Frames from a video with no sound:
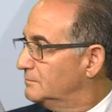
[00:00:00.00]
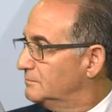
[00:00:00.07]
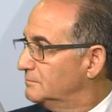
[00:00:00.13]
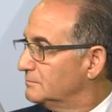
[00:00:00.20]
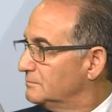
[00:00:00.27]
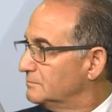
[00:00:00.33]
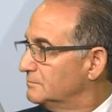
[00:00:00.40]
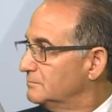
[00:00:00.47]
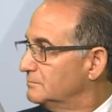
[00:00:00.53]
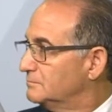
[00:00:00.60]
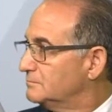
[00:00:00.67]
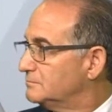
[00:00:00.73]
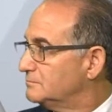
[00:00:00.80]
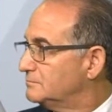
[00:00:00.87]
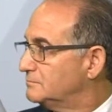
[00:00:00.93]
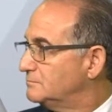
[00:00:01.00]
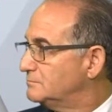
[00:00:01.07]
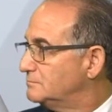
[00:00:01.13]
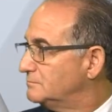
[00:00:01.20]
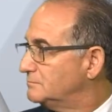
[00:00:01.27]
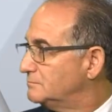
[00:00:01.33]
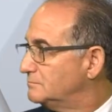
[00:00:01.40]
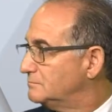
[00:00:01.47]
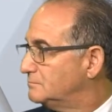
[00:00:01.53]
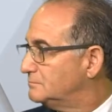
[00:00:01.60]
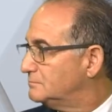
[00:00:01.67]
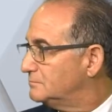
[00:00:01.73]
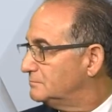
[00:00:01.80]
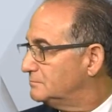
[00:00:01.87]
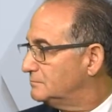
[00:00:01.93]

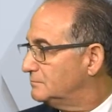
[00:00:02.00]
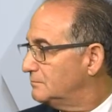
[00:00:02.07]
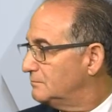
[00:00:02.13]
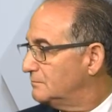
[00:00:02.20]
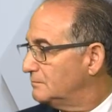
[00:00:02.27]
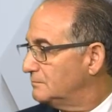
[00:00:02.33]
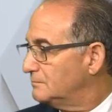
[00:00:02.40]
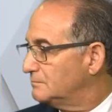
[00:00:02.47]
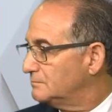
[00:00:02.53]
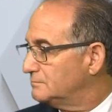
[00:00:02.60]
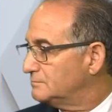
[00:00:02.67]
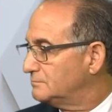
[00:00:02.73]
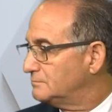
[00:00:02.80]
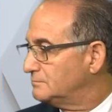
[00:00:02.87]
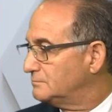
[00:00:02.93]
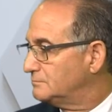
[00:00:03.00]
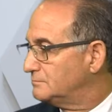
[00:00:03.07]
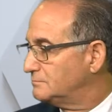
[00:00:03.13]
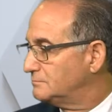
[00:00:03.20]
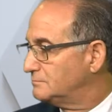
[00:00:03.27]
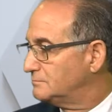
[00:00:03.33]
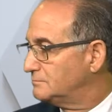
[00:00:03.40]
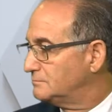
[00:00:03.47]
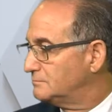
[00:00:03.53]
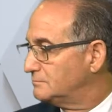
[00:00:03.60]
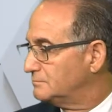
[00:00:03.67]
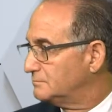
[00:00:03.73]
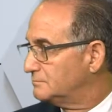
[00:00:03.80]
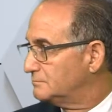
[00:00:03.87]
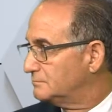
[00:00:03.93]

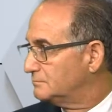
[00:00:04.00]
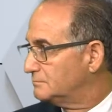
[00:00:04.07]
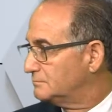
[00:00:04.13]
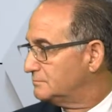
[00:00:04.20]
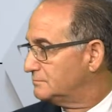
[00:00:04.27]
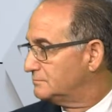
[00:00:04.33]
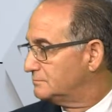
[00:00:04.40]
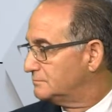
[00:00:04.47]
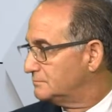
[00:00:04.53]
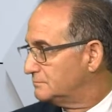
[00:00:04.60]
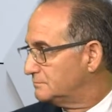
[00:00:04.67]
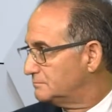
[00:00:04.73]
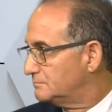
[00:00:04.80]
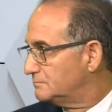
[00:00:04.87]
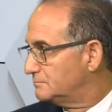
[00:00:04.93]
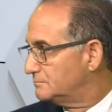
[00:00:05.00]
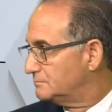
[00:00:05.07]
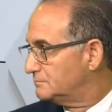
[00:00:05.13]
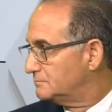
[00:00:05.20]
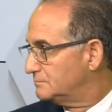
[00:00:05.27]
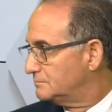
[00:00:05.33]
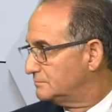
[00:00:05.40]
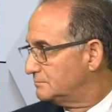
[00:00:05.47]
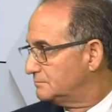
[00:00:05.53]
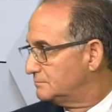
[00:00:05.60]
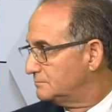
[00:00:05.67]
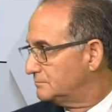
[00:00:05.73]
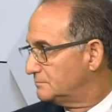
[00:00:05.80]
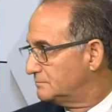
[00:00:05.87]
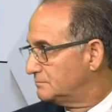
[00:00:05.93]

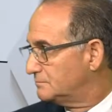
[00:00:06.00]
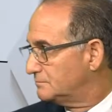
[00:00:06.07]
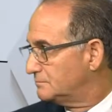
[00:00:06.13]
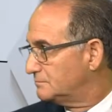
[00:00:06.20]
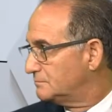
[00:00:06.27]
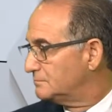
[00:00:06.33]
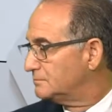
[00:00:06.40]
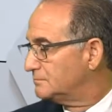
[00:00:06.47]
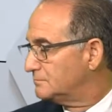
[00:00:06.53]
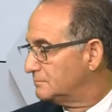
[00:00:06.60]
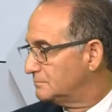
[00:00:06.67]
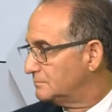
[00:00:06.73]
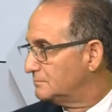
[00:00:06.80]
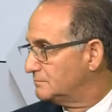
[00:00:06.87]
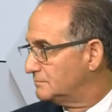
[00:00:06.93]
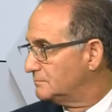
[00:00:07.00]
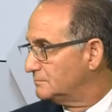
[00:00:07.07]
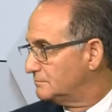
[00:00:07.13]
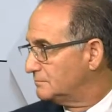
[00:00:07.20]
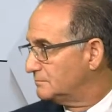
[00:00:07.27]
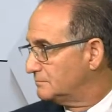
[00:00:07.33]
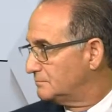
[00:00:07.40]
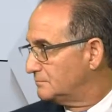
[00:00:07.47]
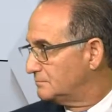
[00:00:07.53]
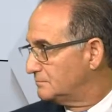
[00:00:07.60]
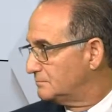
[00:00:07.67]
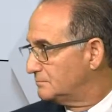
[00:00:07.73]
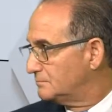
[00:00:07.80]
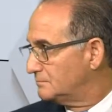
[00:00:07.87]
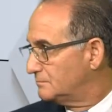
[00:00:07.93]

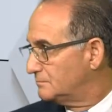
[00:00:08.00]
No words are spoken by the person on screen.